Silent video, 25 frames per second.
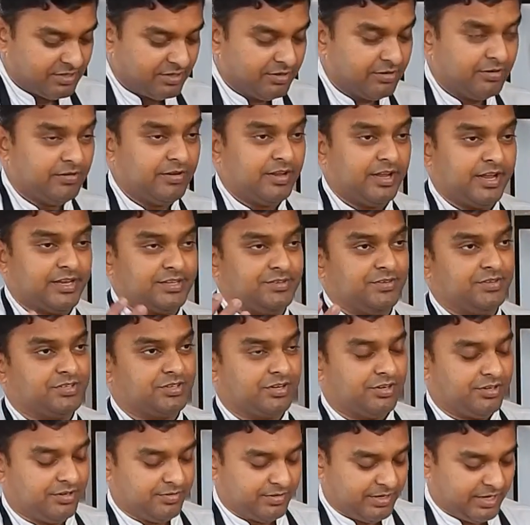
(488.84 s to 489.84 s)
so as we
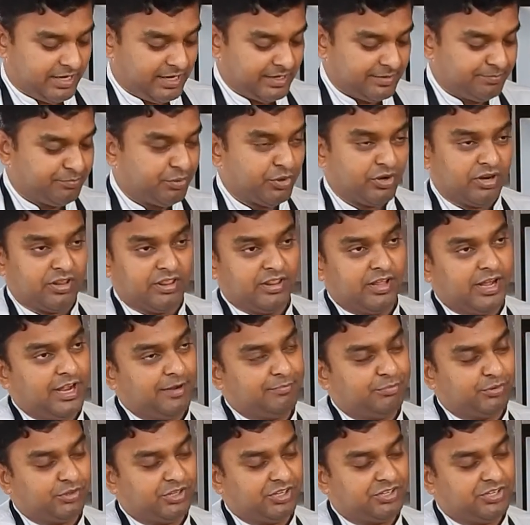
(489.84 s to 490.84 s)
saw, I put
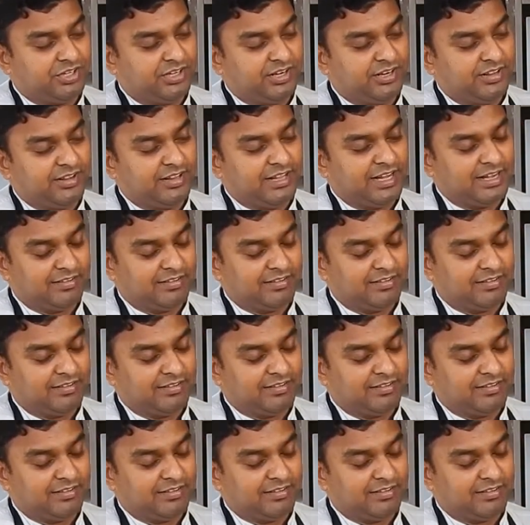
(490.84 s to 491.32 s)
the chicken in the